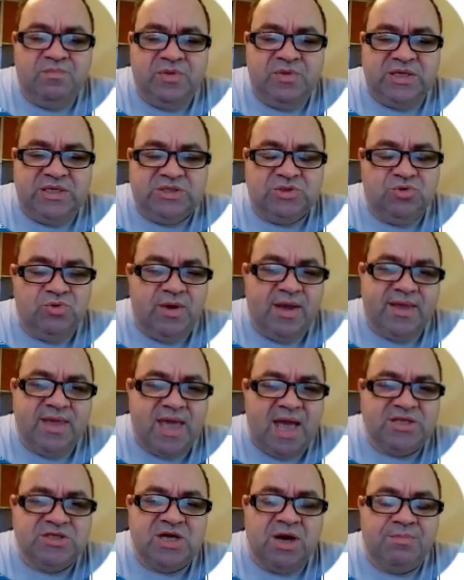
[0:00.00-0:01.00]
please do a
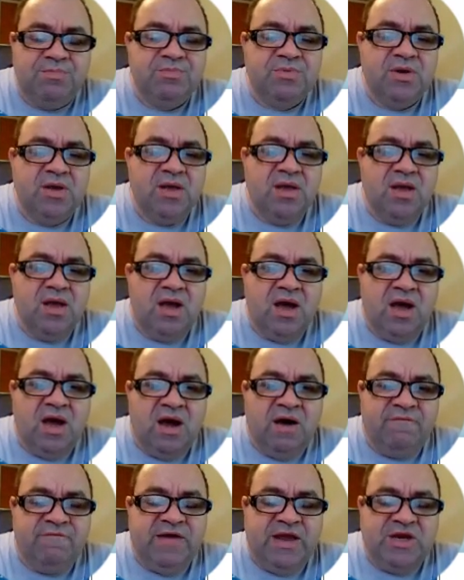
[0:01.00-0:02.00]
catch-up
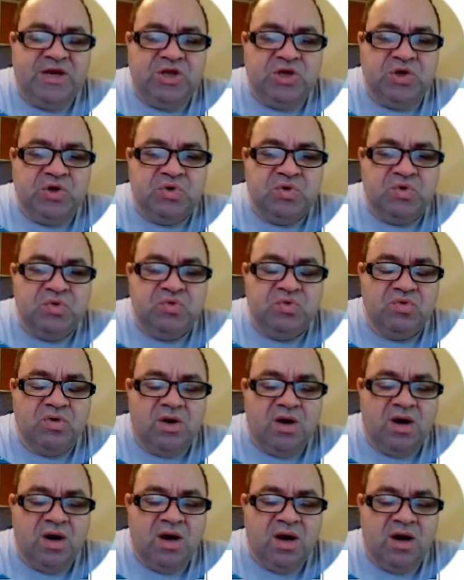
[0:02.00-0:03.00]
when you
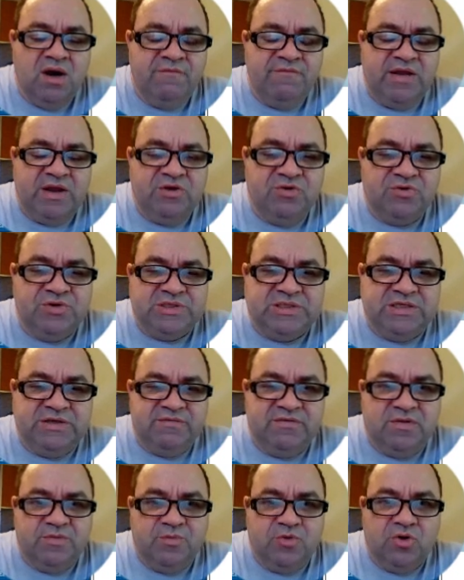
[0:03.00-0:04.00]

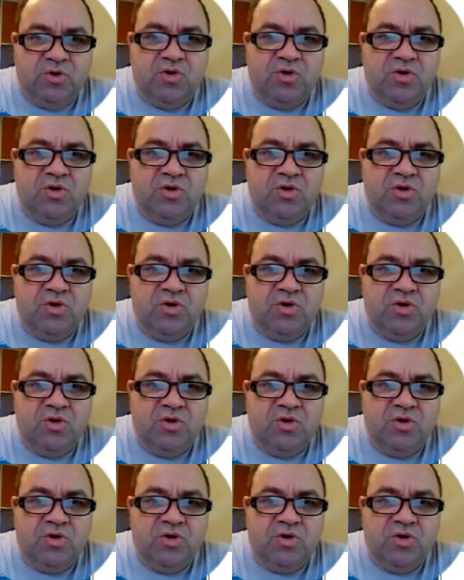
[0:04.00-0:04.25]
receive the book.